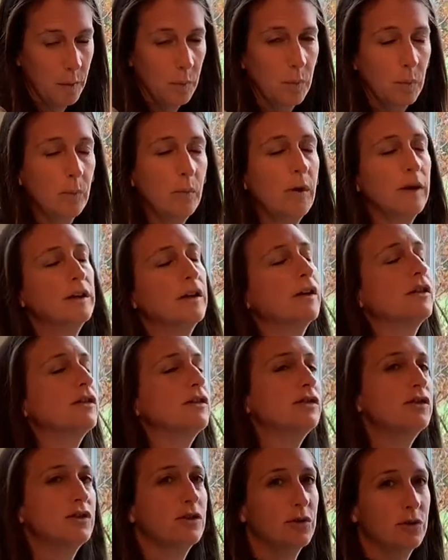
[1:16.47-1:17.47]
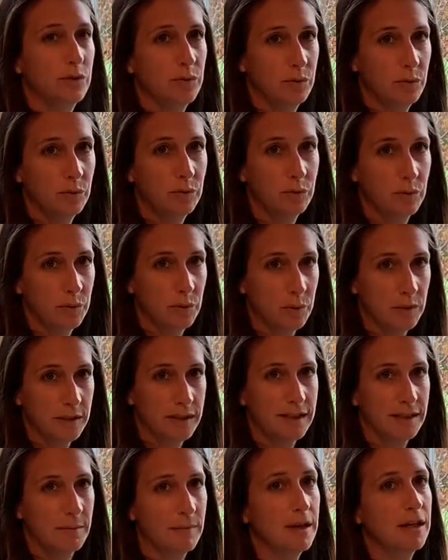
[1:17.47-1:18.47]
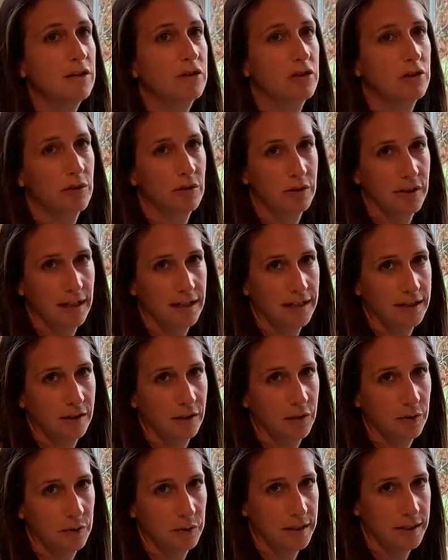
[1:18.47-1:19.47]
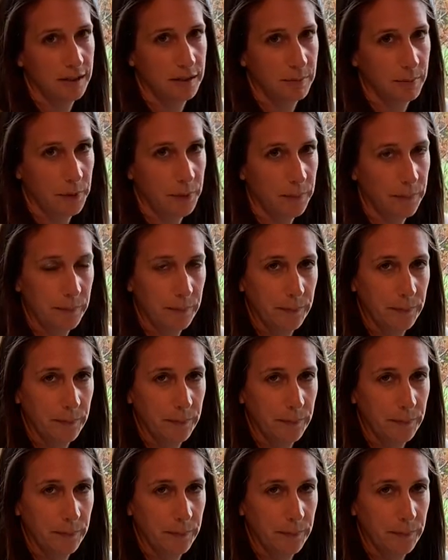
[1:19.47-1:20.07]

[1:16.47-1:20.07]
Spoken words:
What are the two rules to make sure that it's a closed syllable?